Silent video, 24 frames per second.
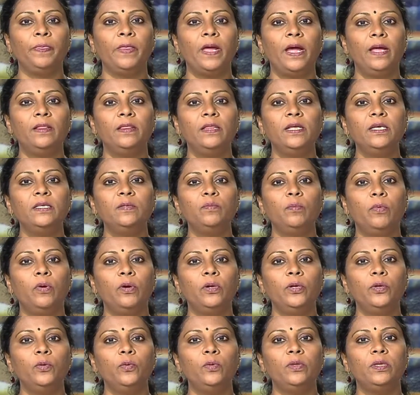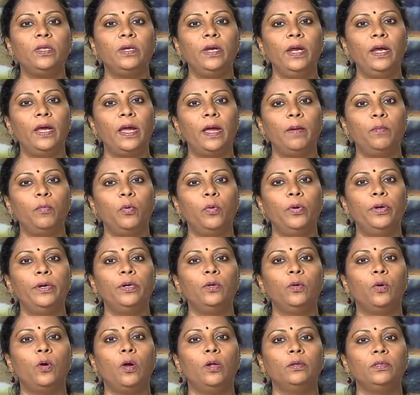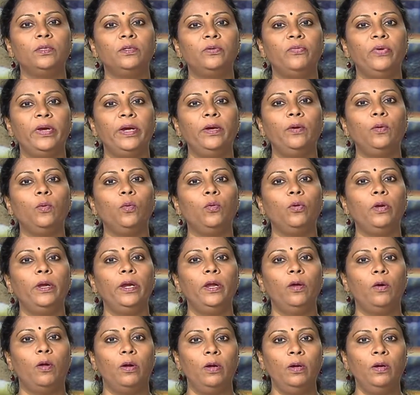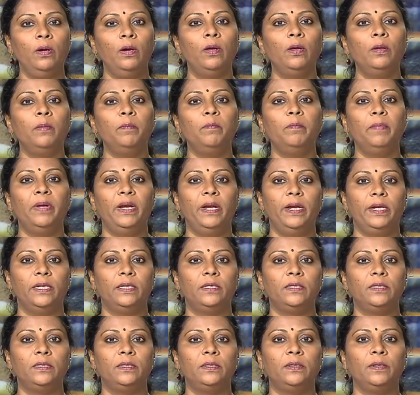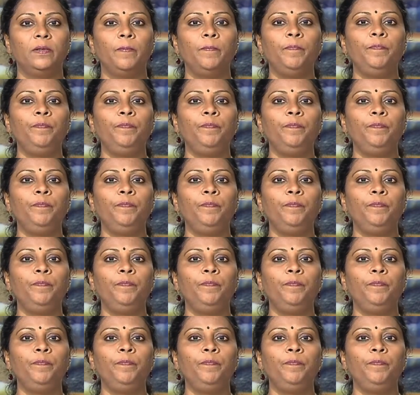and this module 3 I'm going to concentrate only on millets.